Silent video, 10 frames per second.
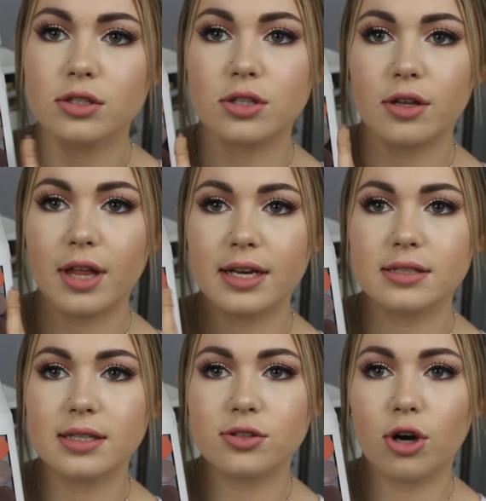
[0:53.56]
So that
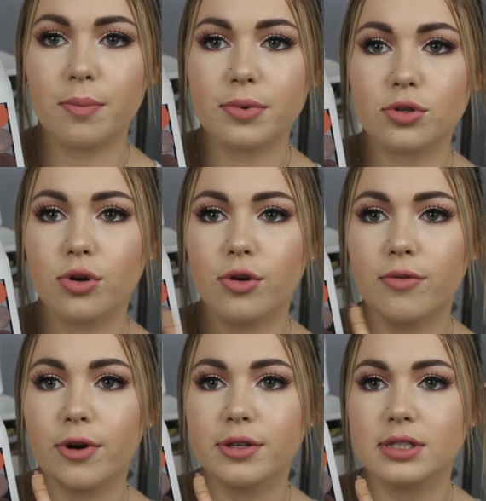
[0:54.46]
is the top two
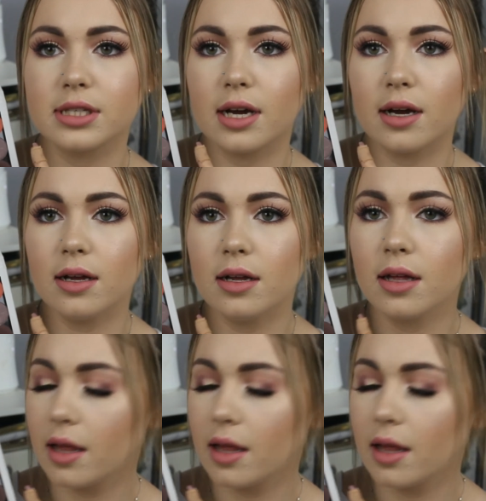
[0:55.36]
rows here